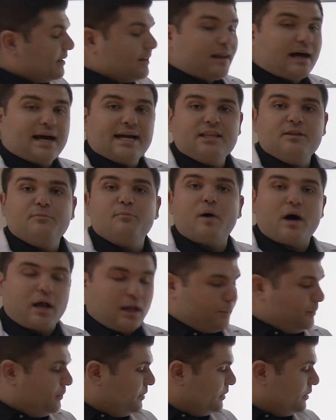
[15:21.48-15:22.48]
light
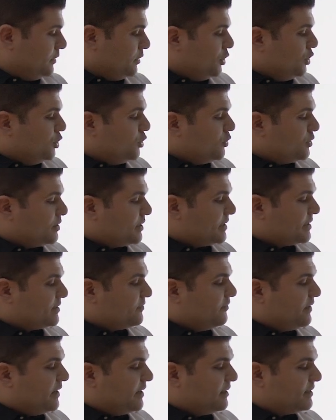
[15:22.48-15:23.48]
bulb uses
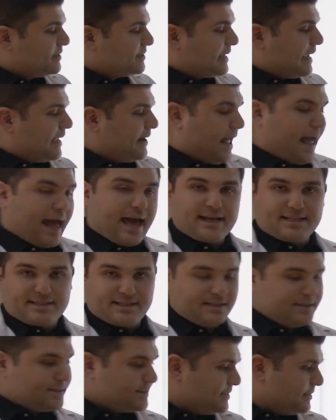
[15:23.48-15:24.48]
wheels and
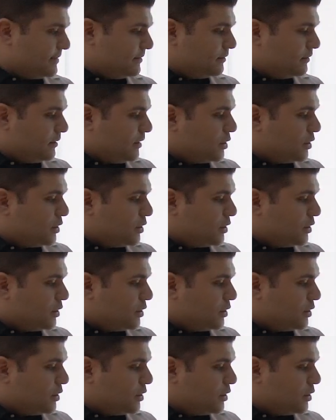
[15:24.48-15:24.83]
axles,